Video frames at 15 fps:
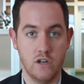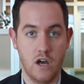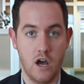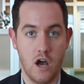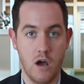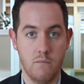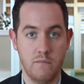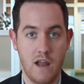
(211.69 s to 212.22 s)

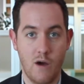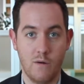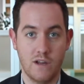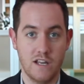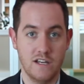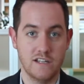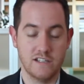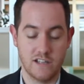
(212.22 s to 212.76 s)
Uh, now we
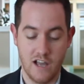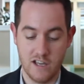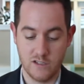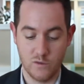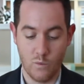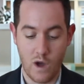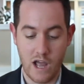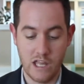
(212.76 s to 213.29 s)
can
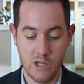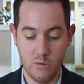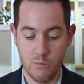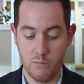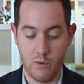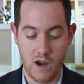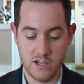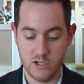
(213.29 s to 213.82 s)
discuss why you
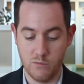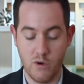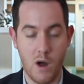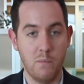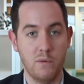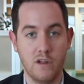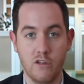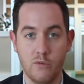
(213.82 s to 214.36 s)
would price your
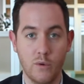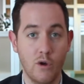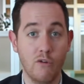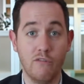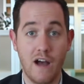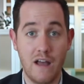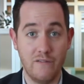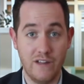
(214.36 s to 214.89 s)
property at
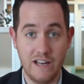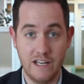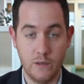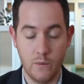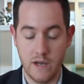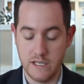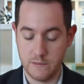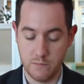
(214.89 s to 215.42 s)
305
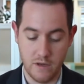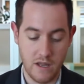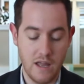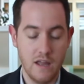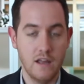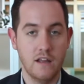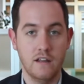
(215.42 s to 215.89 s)
anyways, but